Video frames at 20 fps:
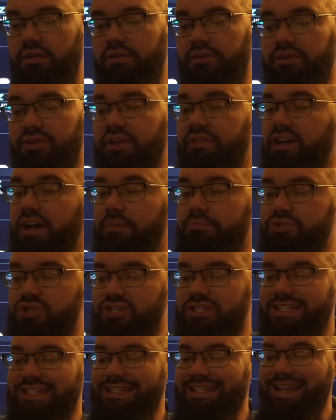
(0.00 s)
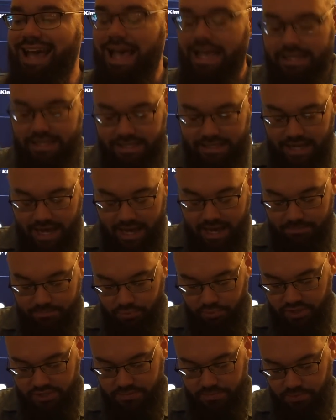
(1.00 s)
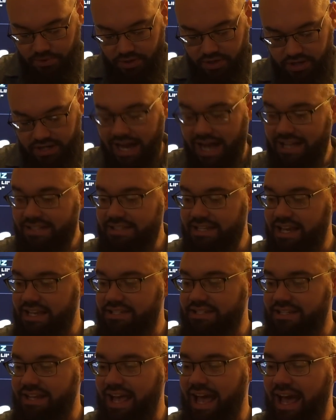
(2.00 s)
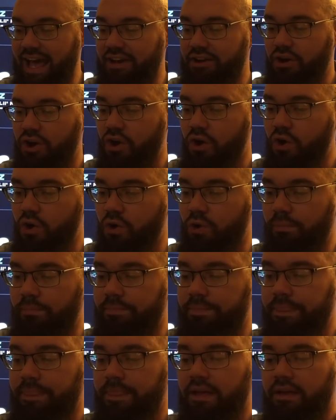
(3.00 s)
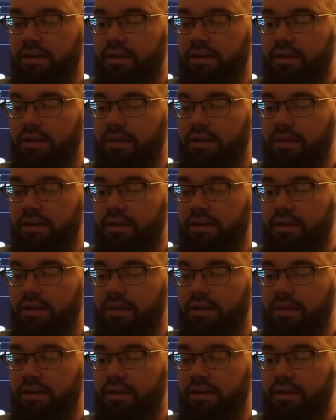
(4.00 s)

They're giving up just 99 points per contest at home,